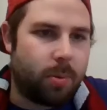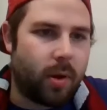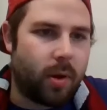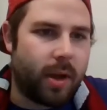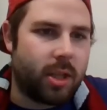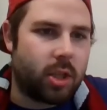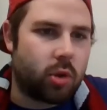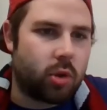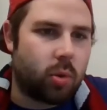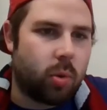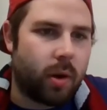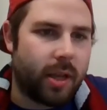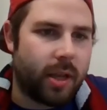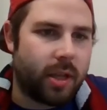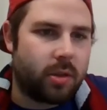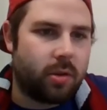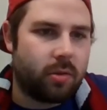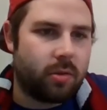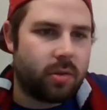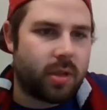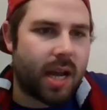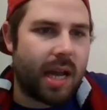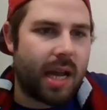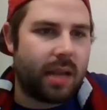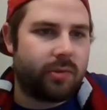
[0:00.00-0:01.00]
played
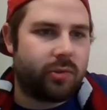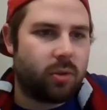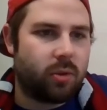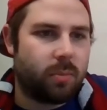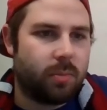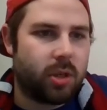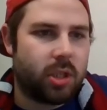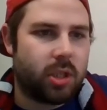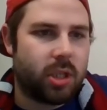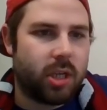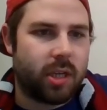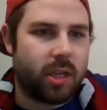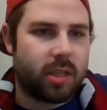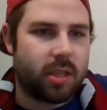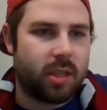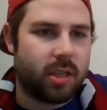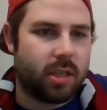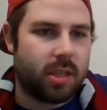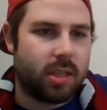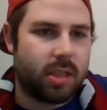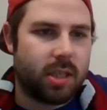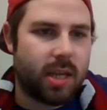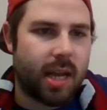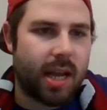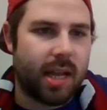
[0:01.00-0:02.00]
22 times for
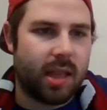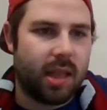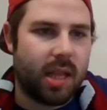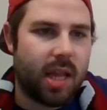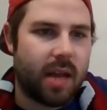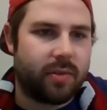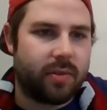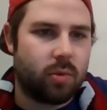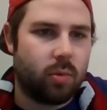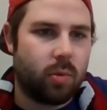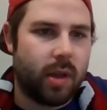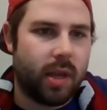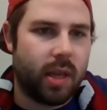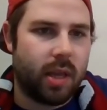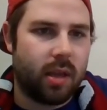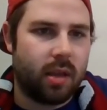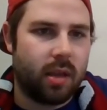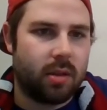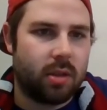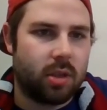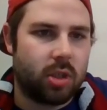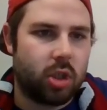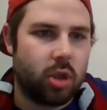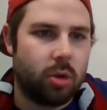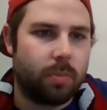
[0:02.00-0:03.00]
Besiktas at left wing
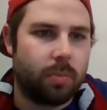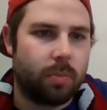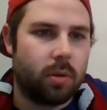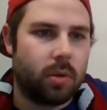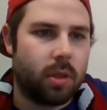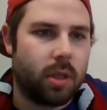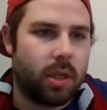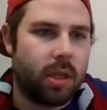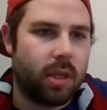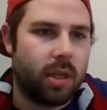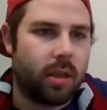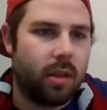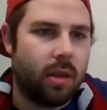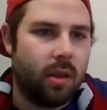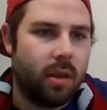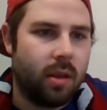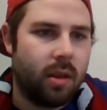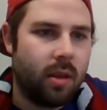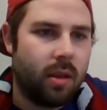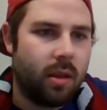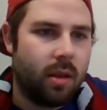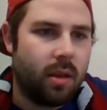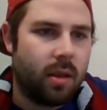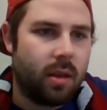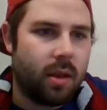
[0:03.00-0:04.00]
in the Super League
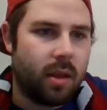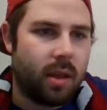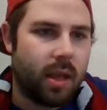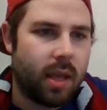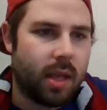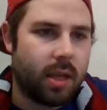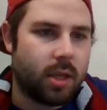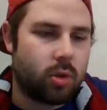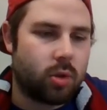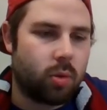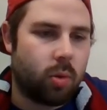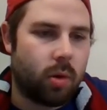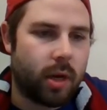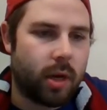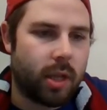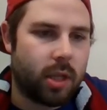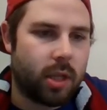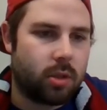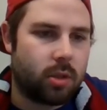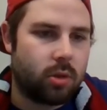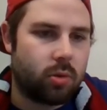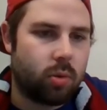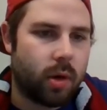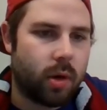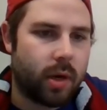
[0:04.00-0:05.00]
in
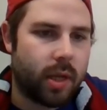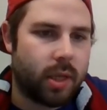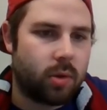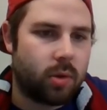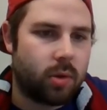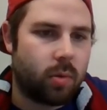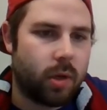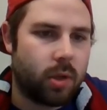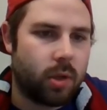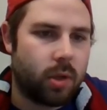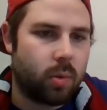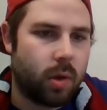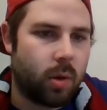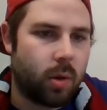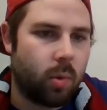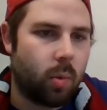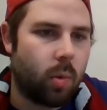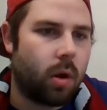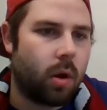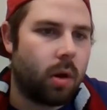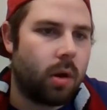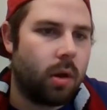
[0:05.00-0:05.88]
2020-2021.